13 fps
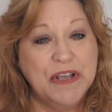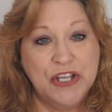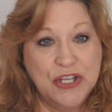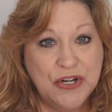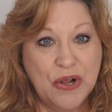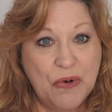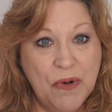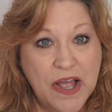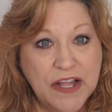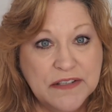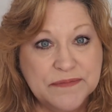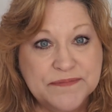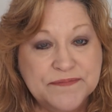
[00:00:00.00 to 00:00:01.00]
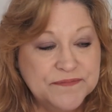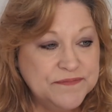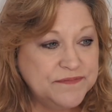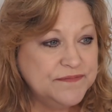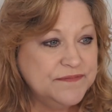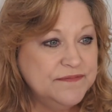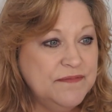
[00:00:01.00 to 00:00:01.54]
but you know what?
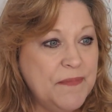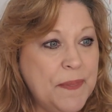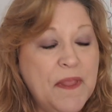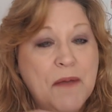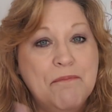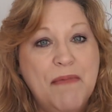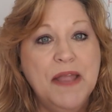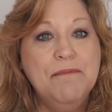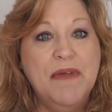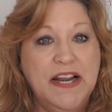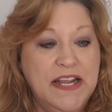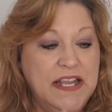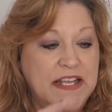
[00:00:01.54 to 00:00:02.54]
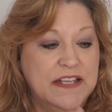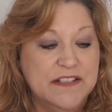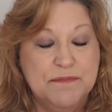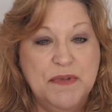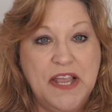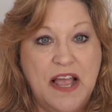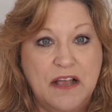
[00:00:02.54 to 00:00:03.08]
My money, it
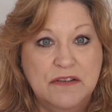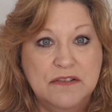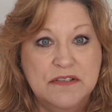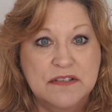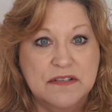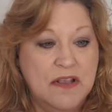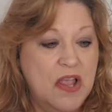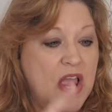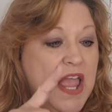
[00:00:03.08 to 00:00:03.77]
gives me a house.